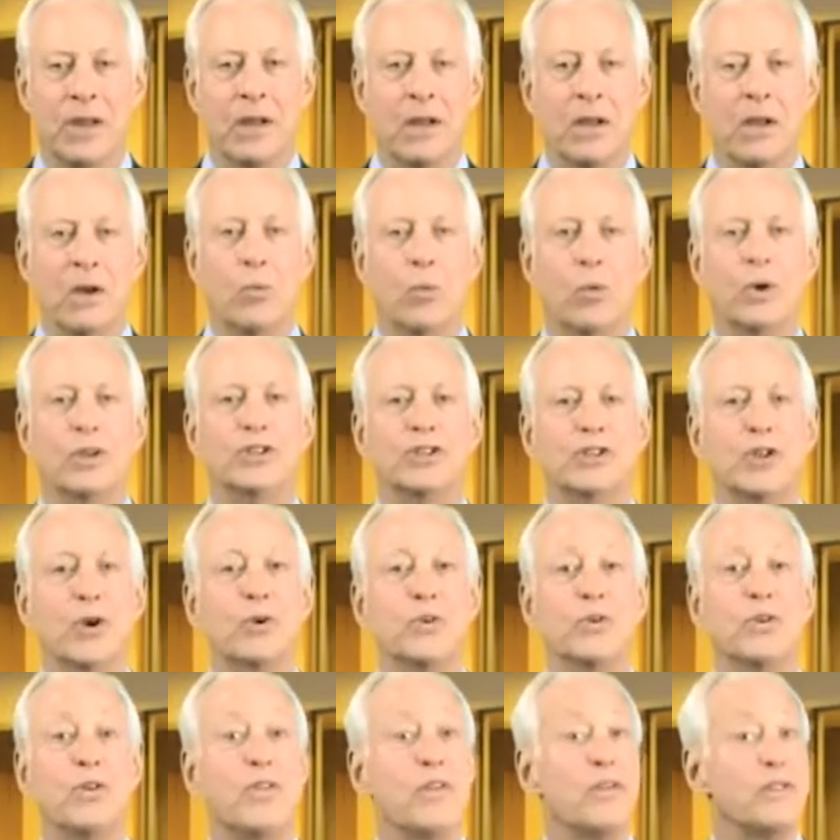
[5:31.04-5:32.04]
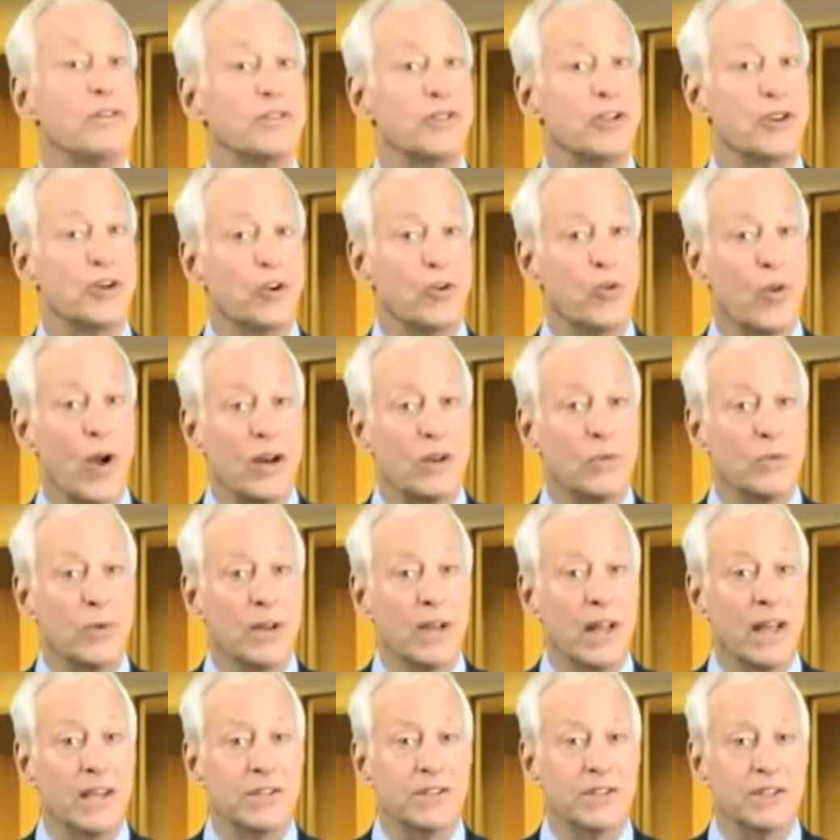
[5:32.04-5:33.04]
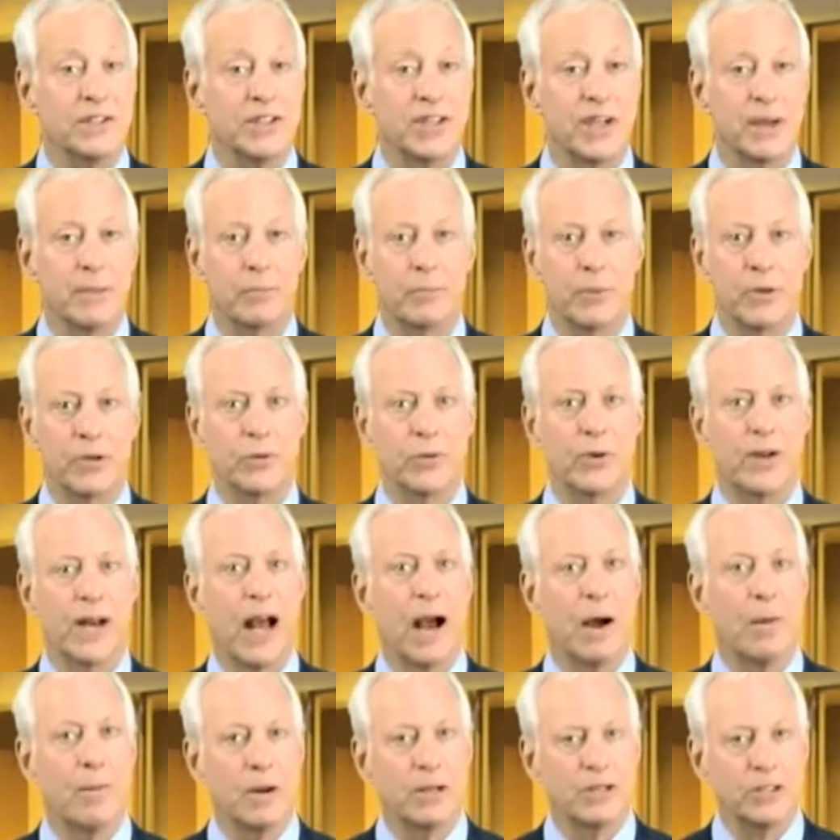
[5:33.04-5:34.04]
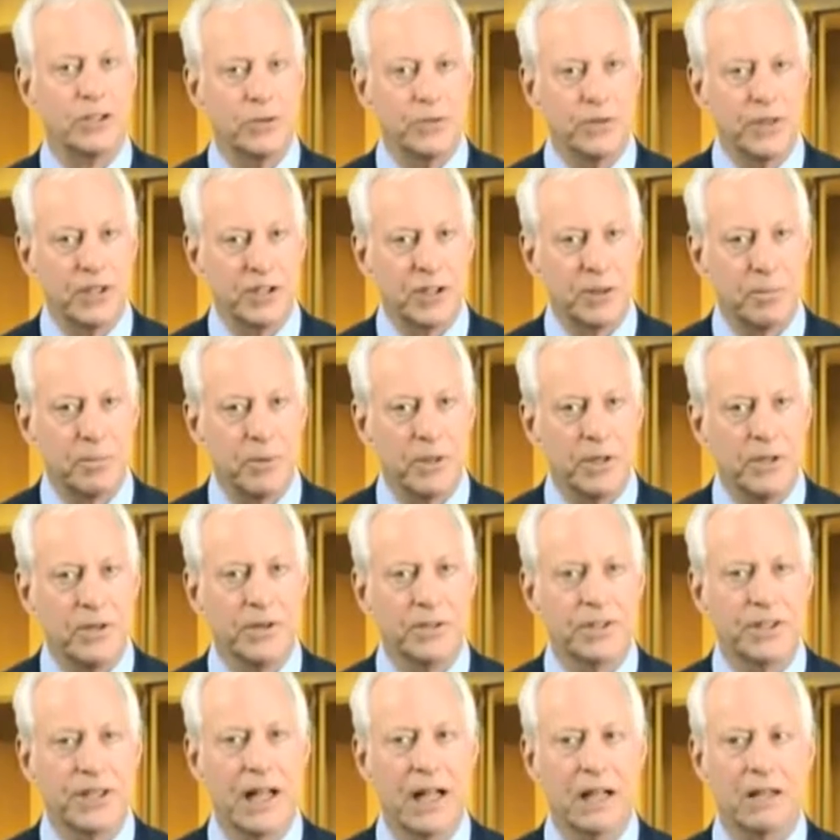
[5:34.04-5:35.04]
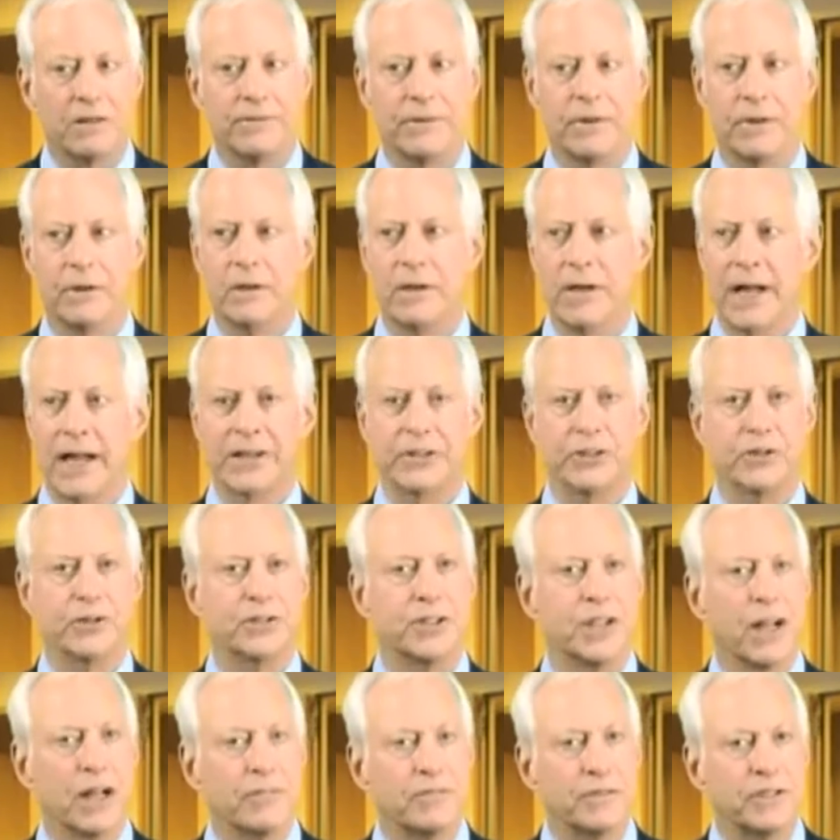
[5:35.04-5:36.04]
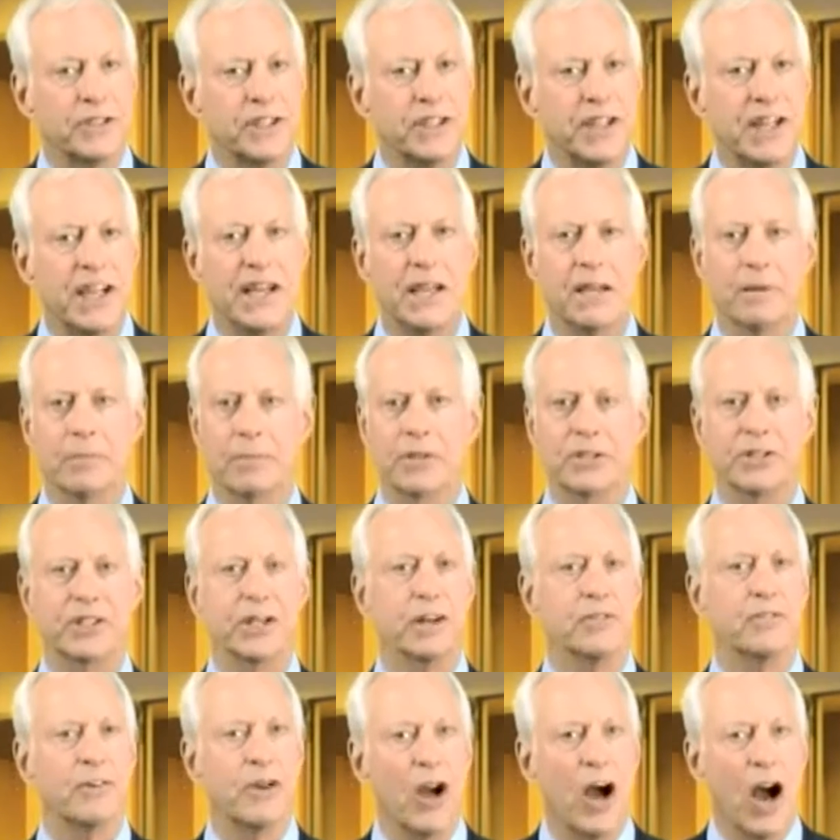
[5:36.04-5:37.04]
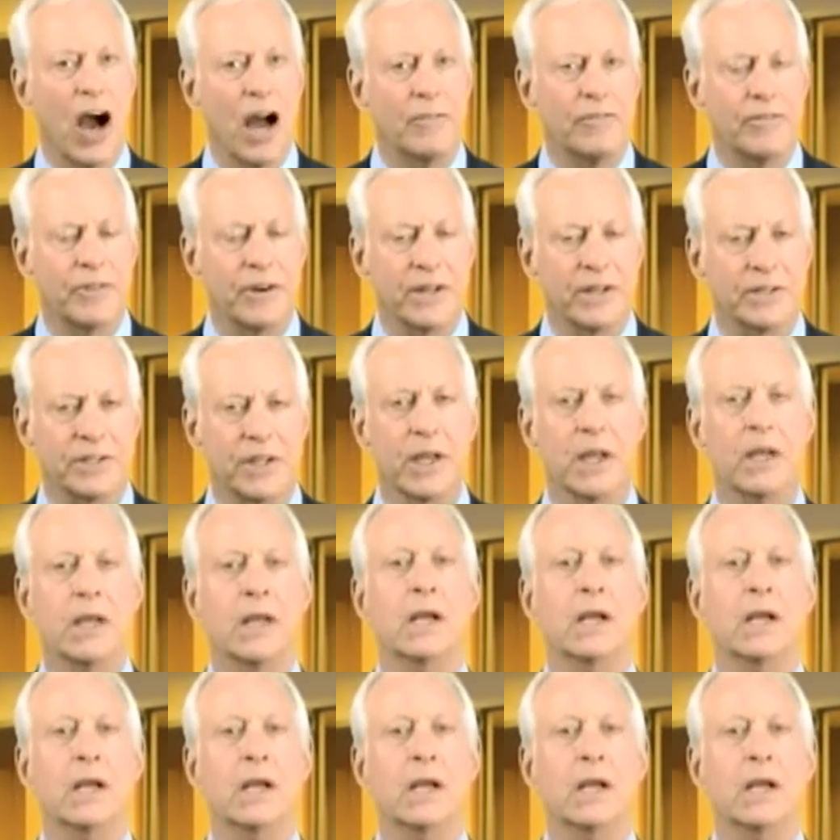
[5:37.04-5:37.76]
We show you that there's a direct relationship between how much you discipline yourself and your self-esteem and self-confidence.